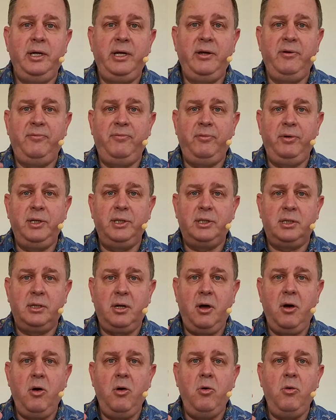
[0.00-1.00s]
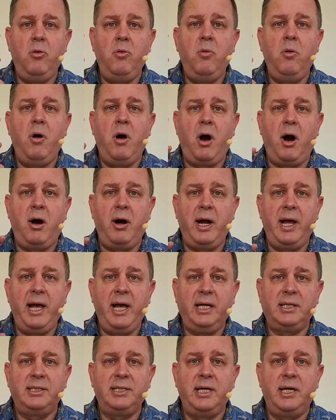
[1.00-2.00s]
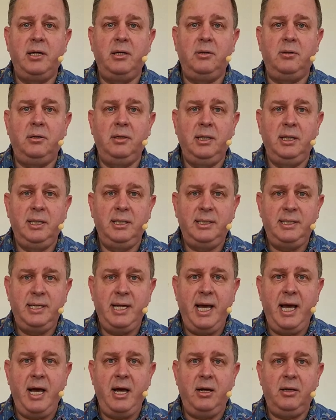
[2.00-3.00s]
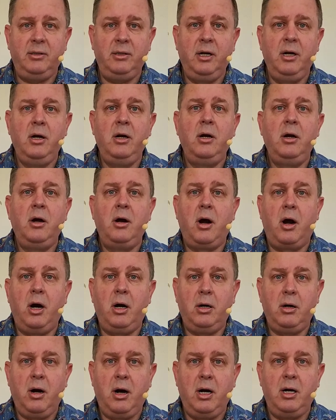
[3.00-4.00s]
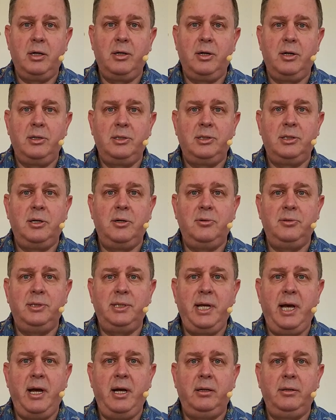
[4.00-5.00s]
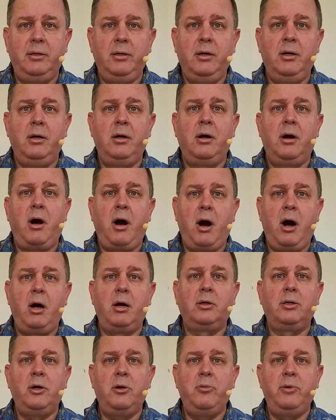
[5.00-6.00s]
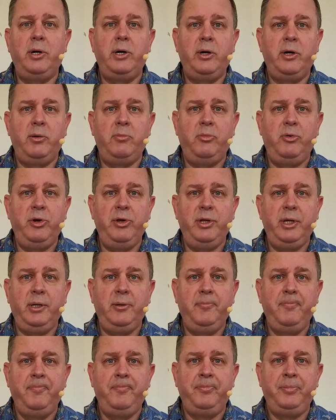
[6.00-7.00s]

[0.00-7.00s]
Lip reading: If we slow our exhale down, our heart slows down. Heart-coherent breathing.